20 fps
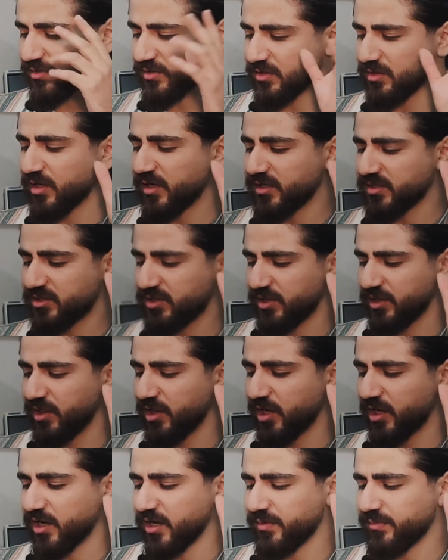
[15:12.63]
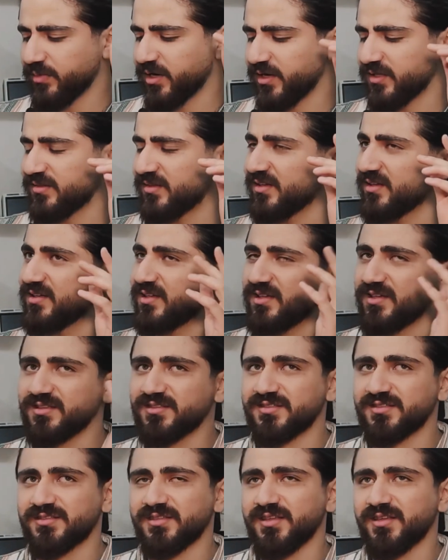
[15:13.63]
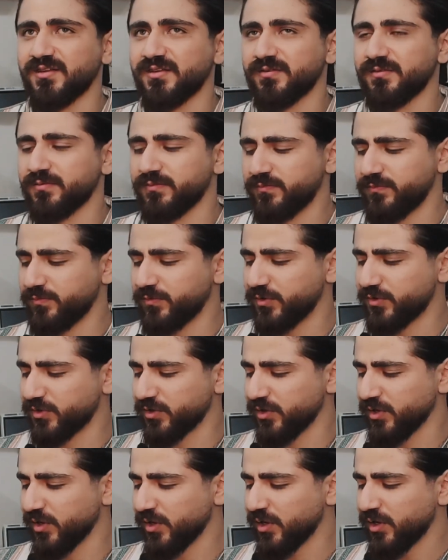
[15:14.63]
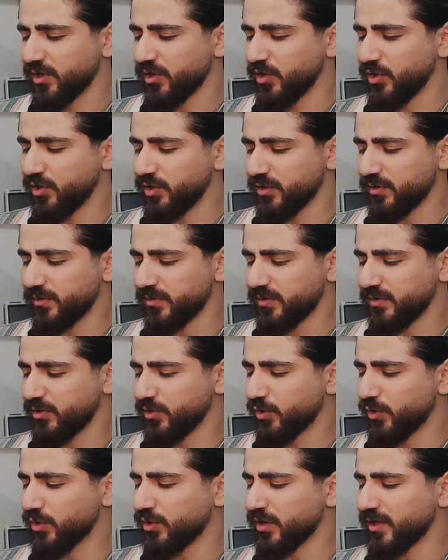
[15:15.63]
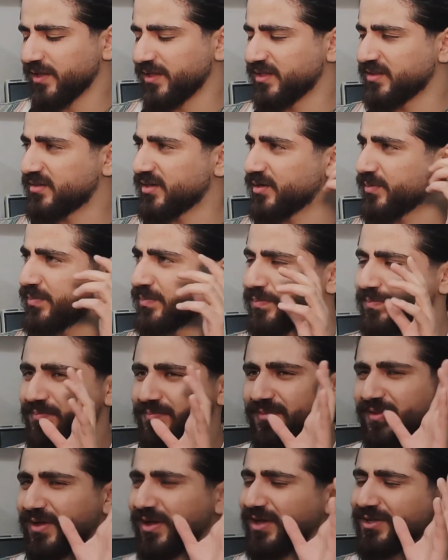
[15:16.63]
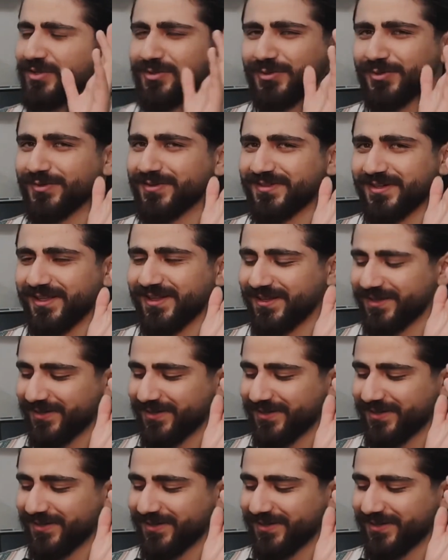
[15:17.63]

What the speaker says: like Lime. I think it's for l- local inter. I don't really